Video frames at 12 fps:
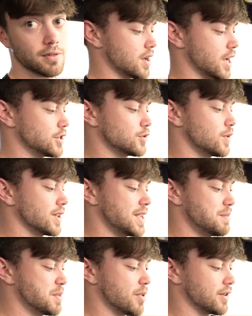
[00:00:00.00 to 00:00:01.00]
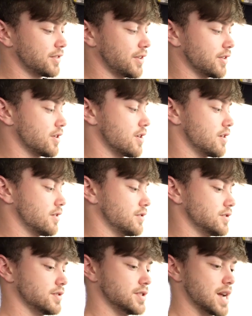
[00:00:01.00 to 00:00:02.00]
I just want to keep the parts on the car
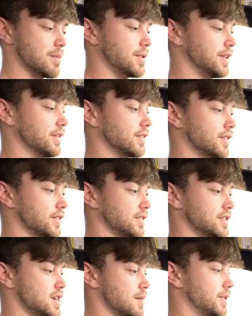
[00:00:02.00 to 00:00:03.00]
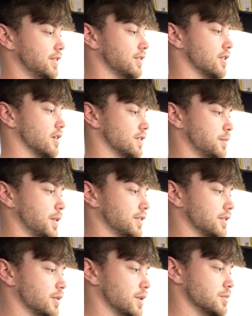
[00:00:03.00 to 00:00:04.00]
Japanese because it's a Japanese car. It's
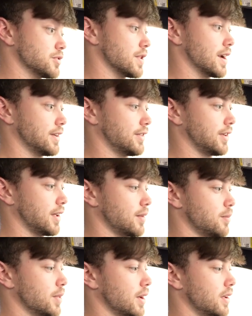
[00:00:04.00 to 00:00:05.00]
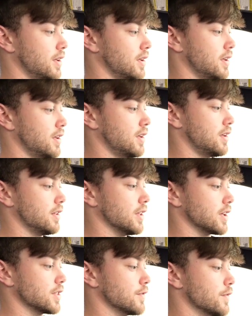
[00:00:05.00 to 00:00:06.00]
basically what I'm trying to say. But
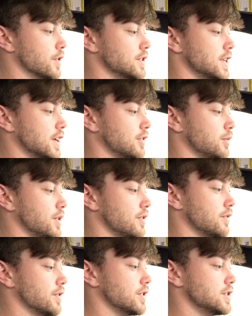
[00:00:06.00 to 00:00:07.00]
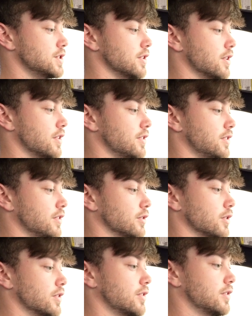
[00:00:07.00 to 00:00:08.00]
like the Vertex wheel for the GRs
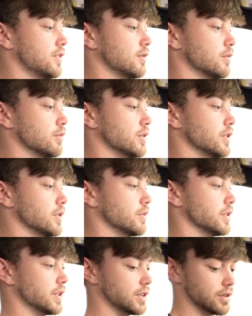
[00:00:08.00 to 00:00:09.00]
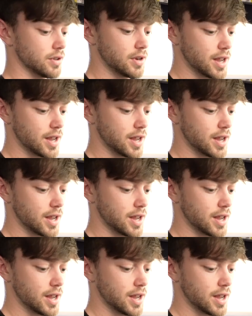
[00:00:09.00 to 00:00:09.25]
looks really, really good.